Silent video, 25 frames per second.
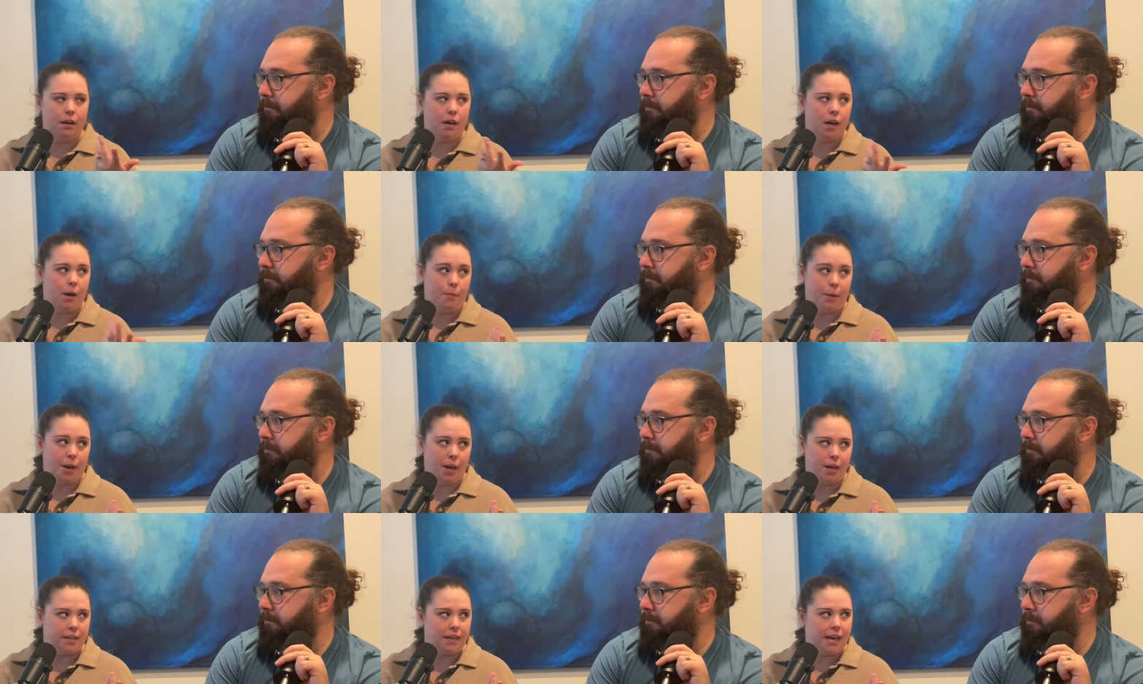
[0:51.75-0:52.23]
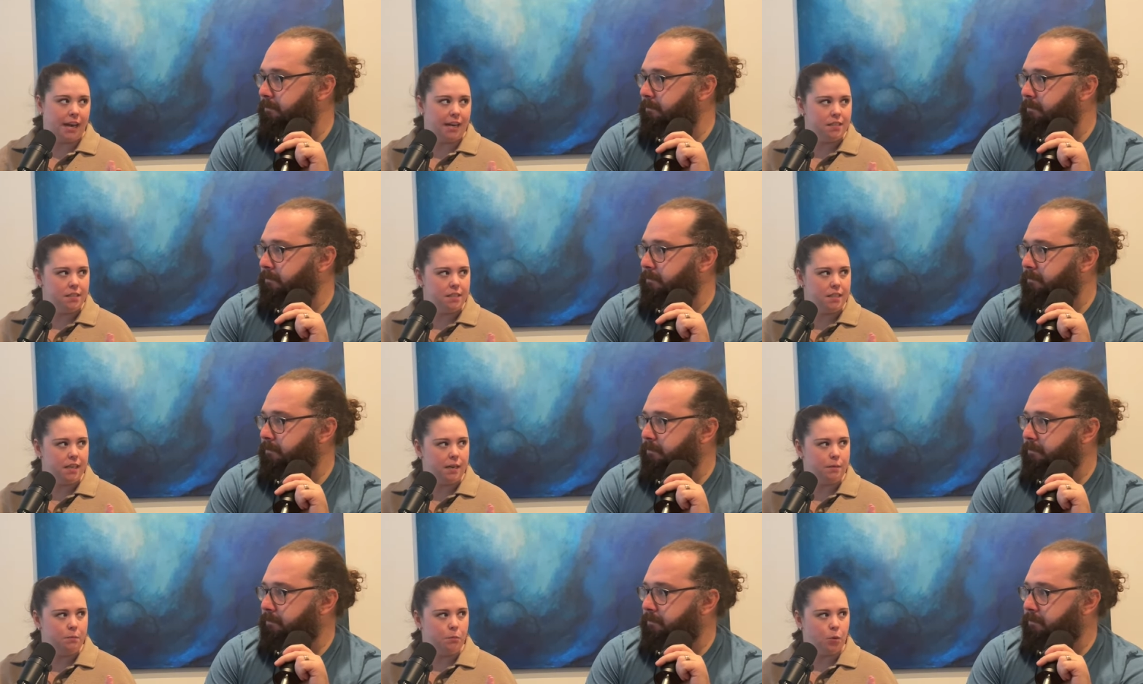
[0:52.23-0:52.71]
Speaker 1: a
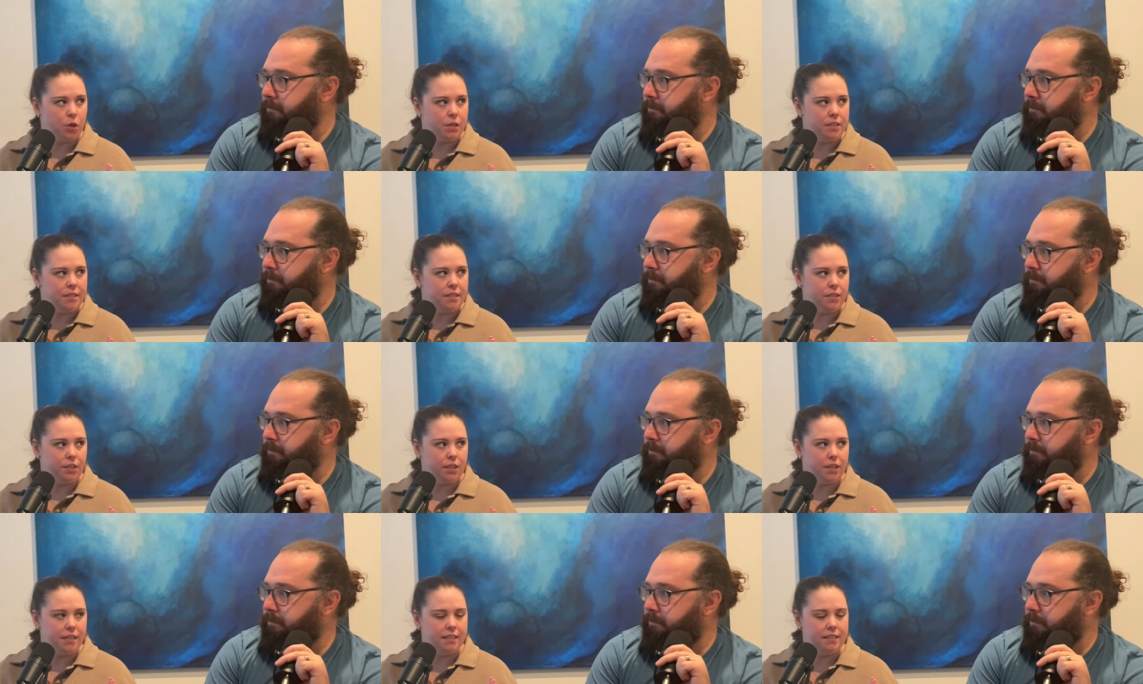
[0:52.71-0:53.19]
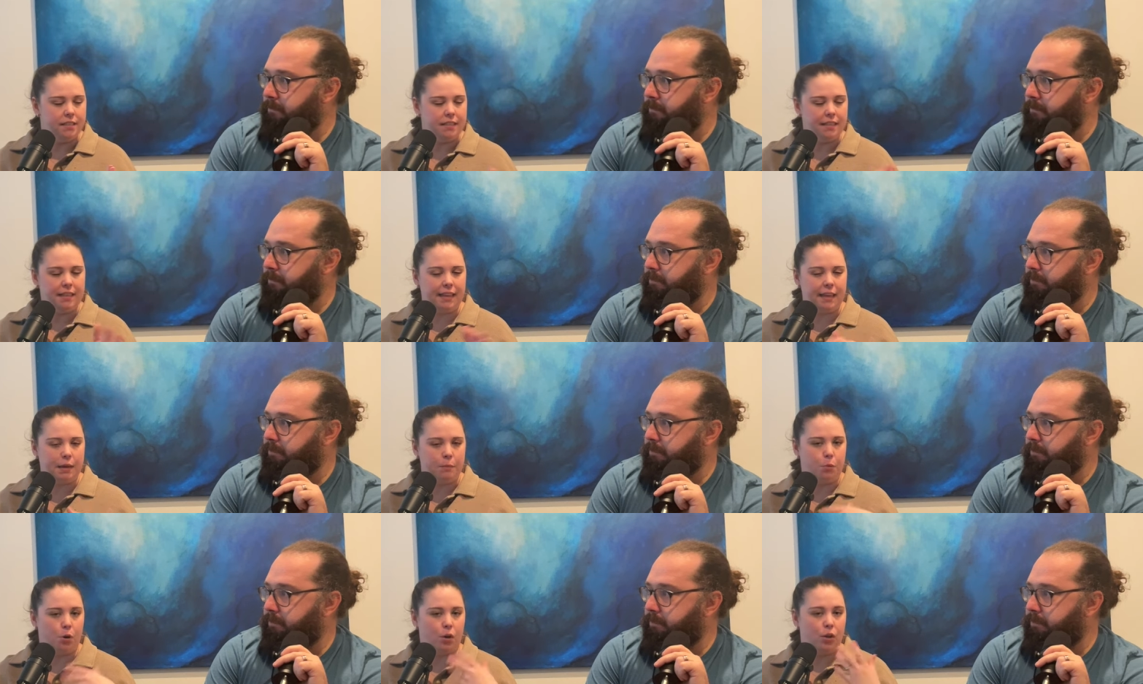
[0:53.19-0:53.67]
podcast in more seriously,
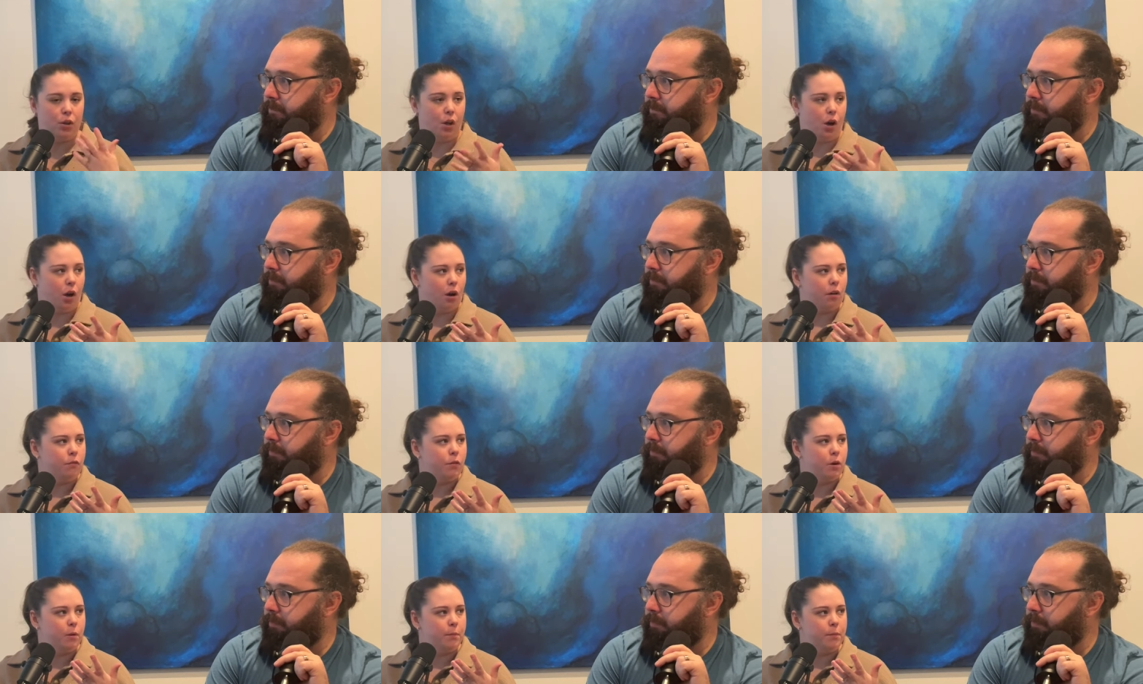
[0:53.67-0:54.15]
like more long form